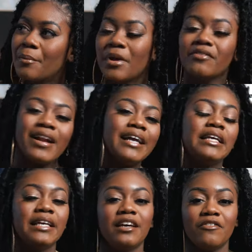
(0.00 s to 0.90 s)
Even
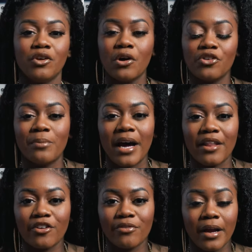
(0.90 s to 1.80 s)
IKEA, if you go and you buy
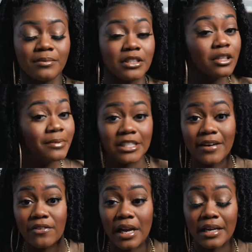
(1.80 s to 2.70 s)
their frames, it could be
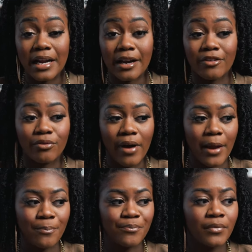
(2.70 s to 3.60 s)
$7.99 a
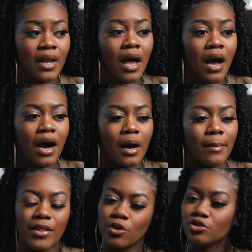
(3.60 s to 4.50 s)
frame,
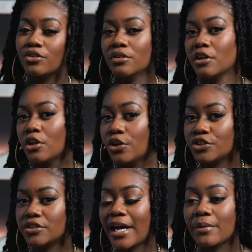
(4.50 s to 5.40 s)
and those are on the
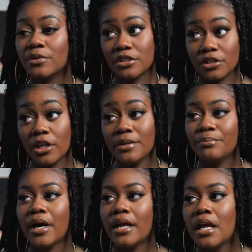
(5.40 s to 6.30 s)
larger side, which is good,
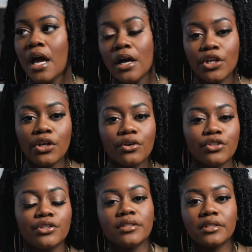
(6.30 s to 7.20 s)
but you know,
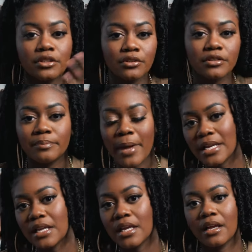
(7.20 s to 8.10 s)
you're still
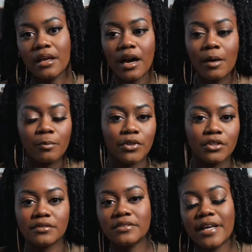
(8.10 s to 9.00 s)
spending
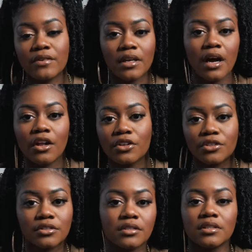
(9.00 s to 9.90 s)
upwards of
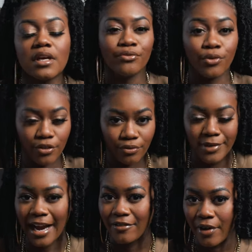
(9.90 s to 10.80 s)
$70 for
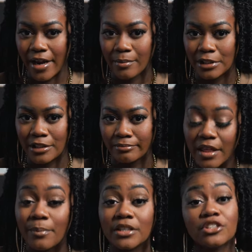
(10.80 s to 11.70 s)
9 frames.
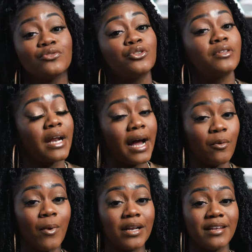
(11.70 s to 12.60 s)
The budget route that I
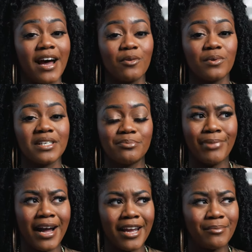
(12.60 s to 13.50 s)
went down was
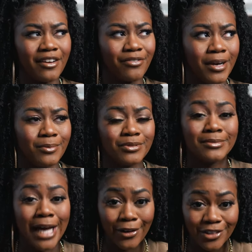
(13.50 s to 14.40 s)
buying my frames
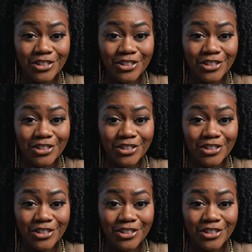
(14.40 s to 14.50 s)
from Dollar